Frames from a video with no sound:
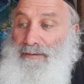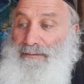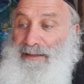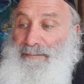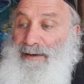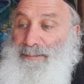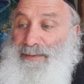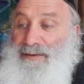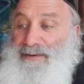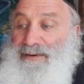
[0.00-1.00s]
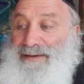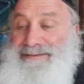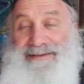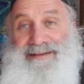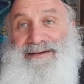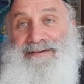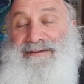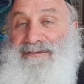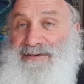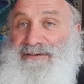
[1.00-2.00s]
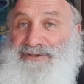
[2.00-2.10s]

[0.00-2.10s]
well, that might be a good idea to